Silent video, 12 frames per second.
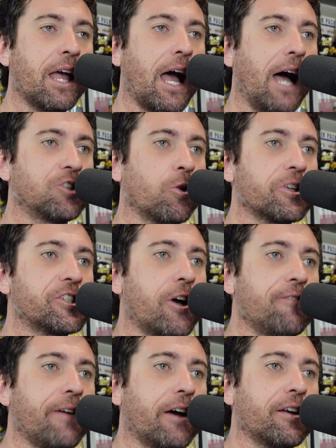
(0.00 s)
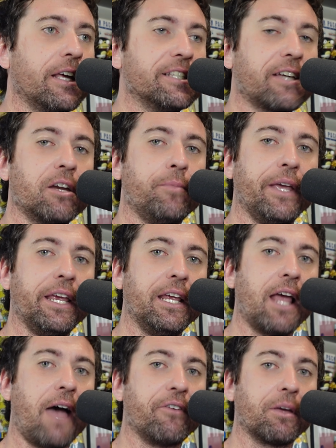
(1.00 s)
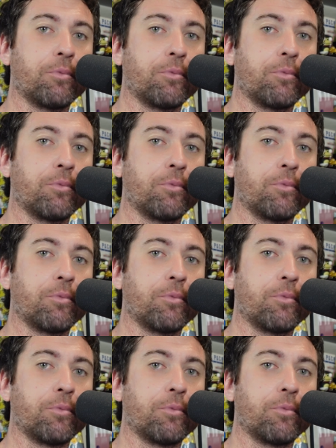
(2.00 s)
Talking Seinfeld is going to be having a